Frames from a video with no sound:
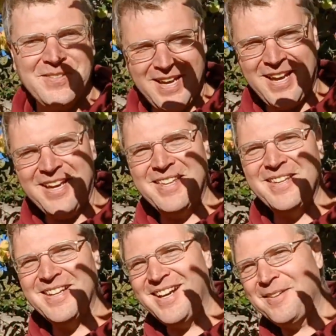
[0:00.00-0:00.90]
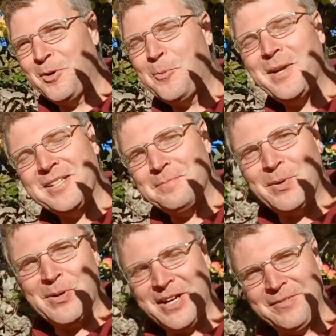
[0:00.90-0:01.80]
I hope I didn't
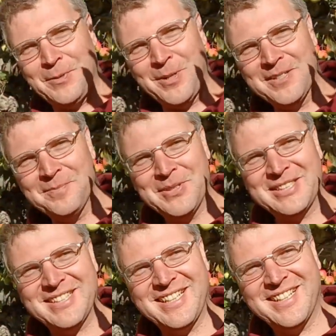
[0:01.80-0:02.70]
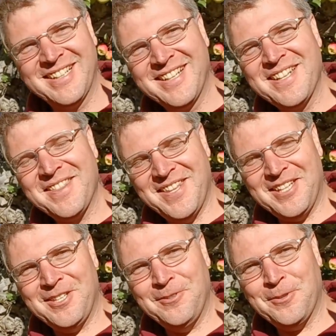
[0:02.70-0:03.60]
bore everyone, but
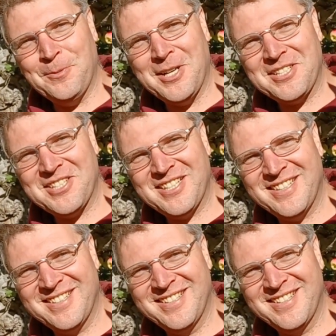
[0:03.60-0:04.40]
thank you for watching.